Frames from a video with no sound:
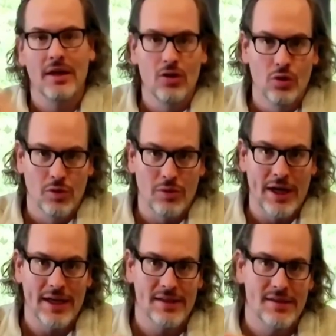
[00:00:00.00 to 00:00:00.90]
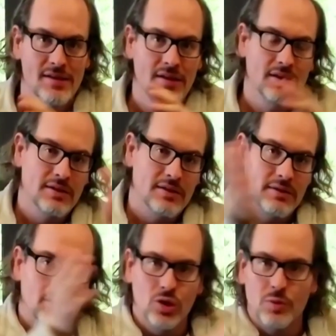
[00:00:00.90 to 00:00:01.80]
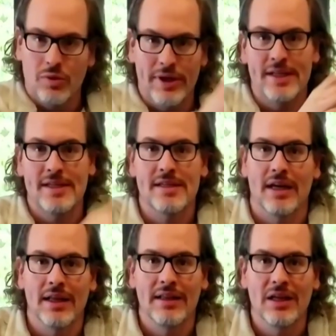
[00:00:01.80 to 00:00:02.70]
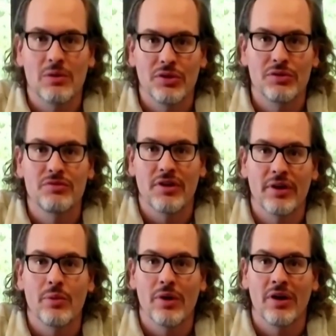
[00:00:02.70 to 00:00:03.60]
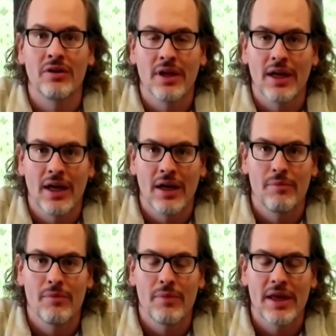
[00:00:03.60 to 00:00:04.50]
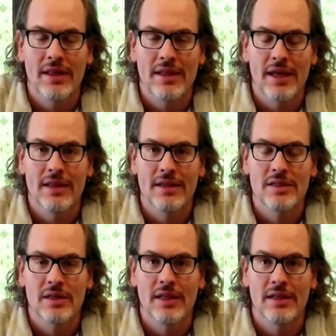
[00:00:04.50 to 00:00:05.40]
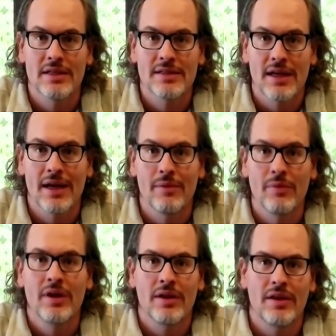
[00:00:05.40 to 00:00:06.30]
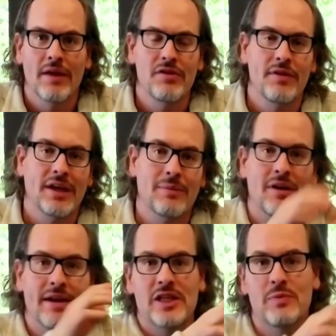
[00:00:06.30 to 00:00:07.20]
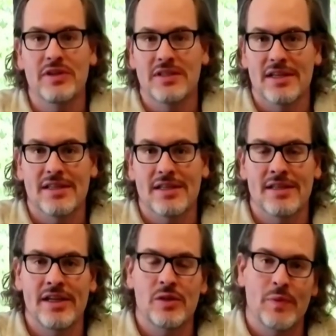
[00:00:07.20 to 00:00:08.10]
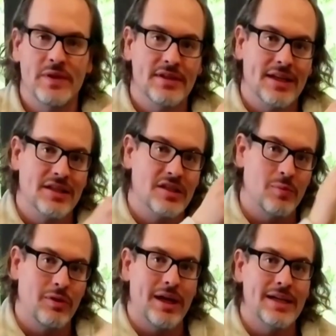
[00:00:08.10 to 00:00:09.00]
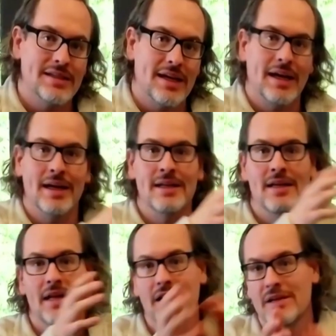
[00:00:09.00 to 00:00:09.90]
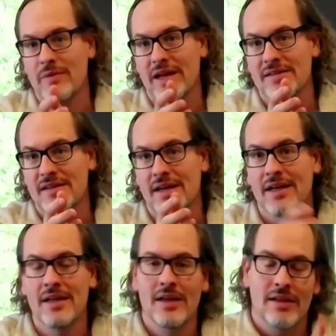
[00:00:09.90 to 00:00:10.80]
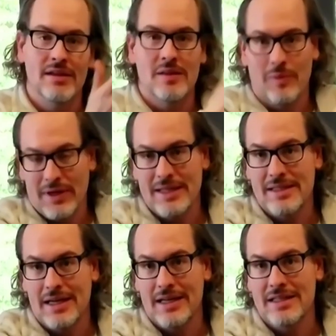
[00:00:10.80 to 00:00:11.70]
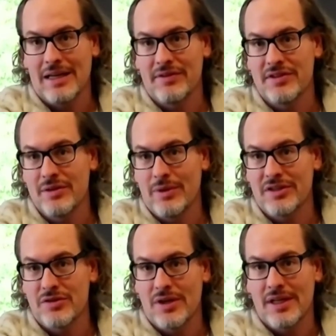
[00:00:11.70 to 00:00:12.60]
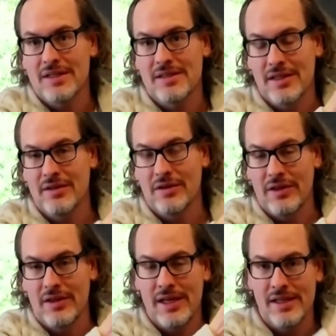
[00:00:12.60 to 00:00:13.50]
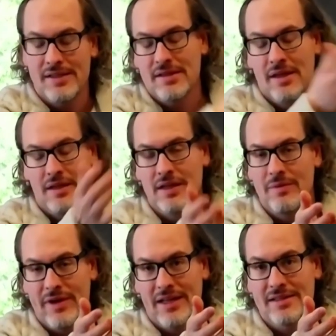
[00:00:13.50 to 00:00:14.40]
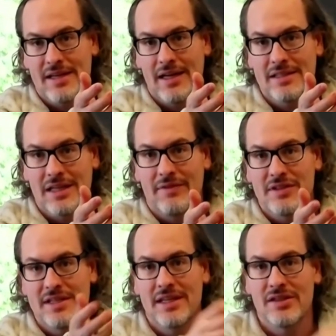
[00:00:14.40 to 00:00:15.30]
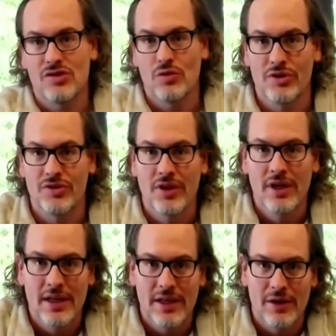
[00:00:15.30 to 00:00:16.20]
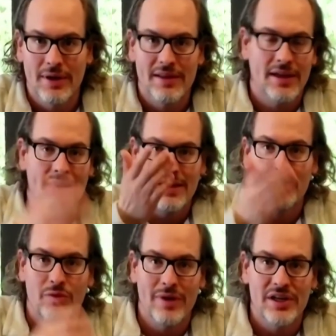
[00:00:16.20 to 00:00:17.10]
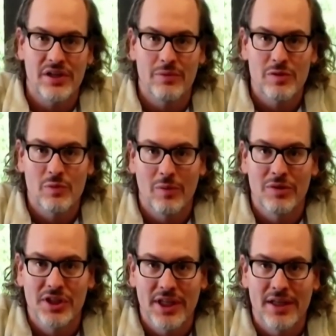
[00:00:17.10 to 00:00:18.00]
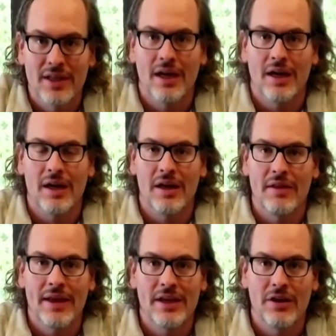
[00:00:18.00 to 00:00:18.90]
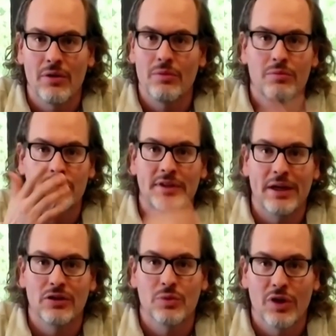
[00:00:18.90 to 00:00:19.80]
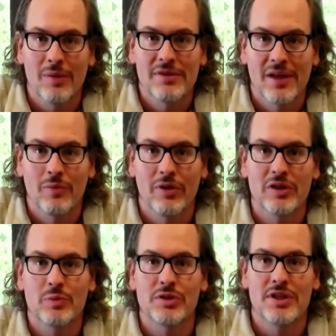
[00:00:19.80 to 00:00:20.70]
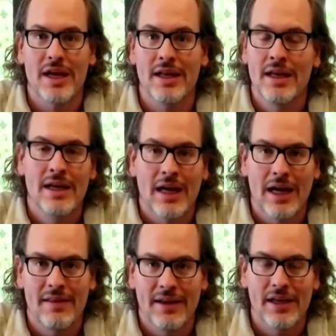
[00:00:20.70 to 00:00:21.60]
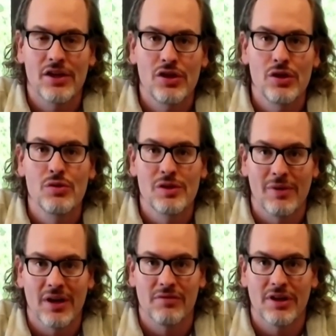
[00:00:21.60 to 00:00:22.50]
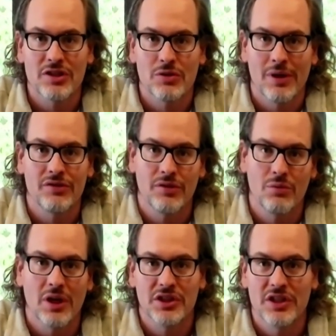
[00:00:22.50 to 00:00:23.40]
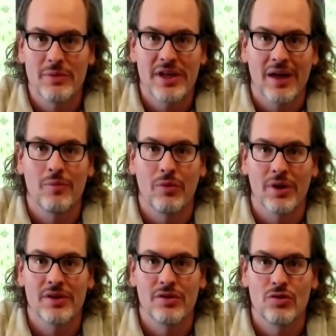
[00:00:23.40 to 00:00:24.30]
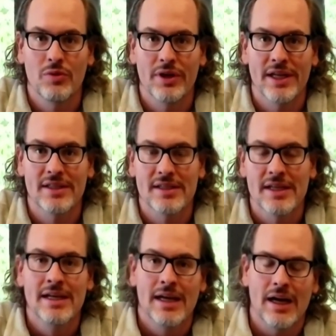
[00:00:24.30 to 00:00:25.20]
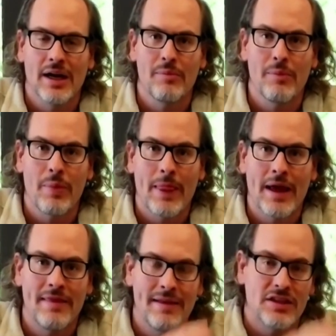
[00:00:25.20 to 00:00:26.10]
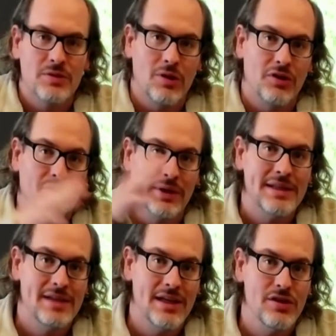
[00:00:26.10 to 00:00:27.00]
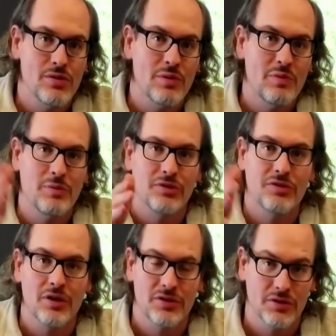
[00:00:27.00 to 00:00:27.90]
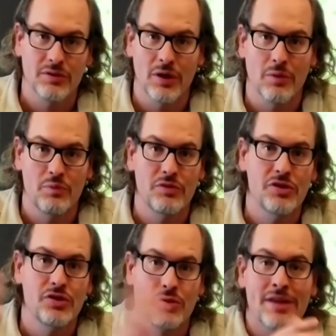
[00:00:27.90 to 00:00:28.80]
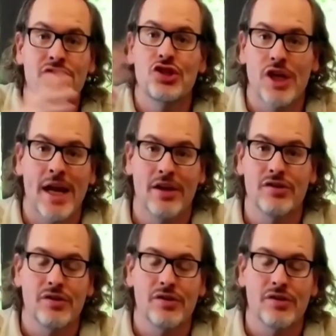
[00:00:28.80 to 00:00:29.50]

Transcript: Uber Rides. Uber Eats, I think, will do very well in this time. If you think about each business has a supply side and a demand side. The supply side is obviously restaurants and the Eats. The demand side is obviously consumers. You know, I think the information was publishing that, you know, sales were up 10%+. I think a huge amount of restaurants are rushing to be onboarded to Uber Eats. I think this will also continue when people start to, you know, trends change.